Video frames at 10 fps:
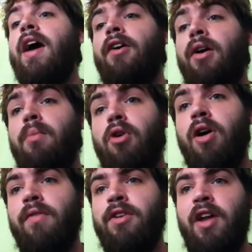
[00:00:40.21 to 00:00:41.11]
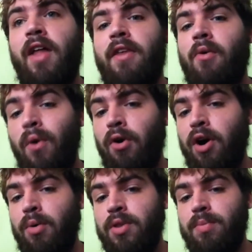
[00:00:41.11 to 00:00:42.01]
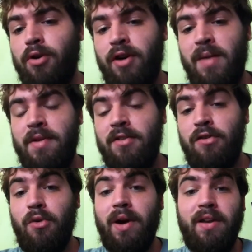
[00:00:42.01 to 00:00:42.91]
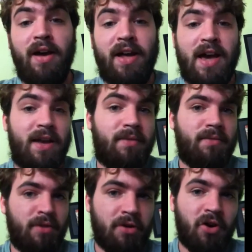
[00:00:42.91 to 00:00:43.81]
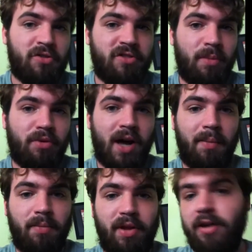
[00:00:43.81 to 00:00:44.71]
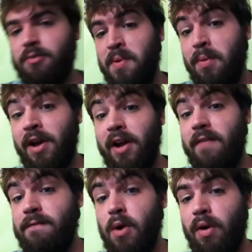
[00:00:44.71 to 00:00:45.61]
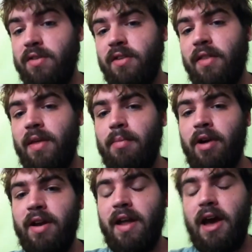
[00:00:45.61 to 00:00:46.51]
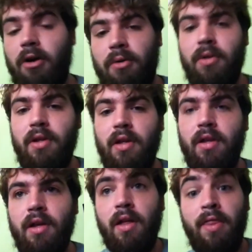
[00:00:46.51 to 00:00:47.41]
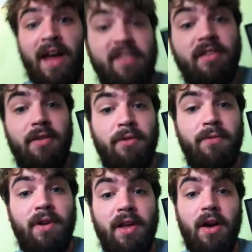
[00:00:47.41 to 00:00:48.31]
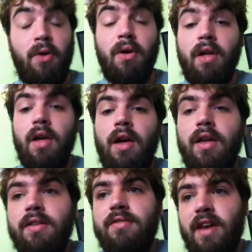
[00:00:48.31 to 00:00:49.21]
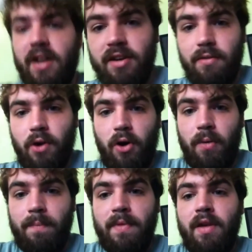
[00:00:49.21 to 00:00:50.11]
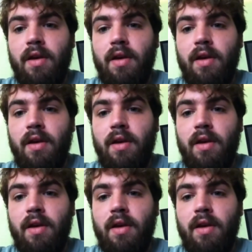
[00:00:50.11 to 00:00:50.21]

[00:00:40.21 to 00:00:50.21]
And more often than not, they will go with the program and do it. Again, there are some problem players, but we're not going to focus on them right now. That's a different video. Second of all,